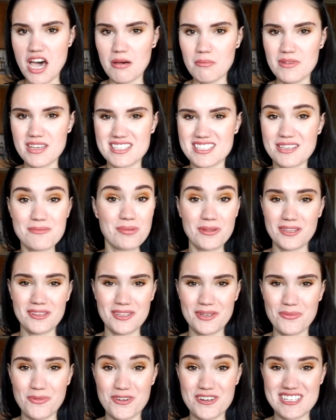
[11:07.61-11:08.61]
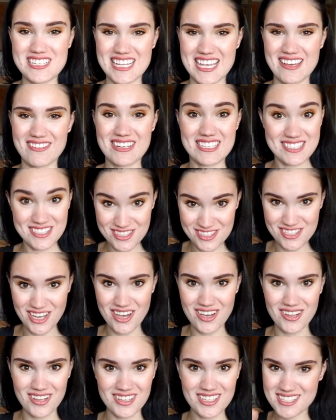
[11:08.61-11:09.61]
It's completely worn down. It's
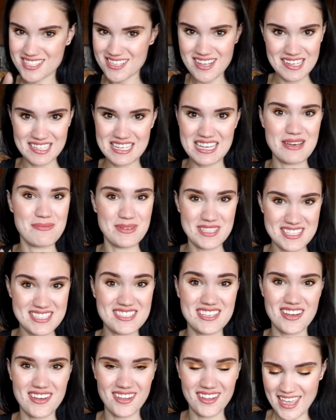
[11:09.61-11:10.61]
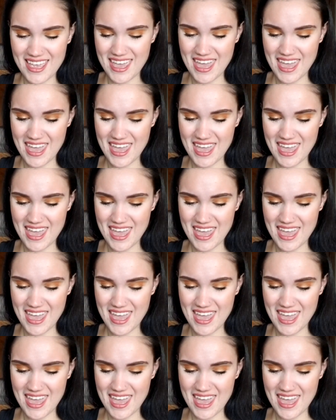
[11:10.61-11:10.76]
dull. It's not numb, it's dull.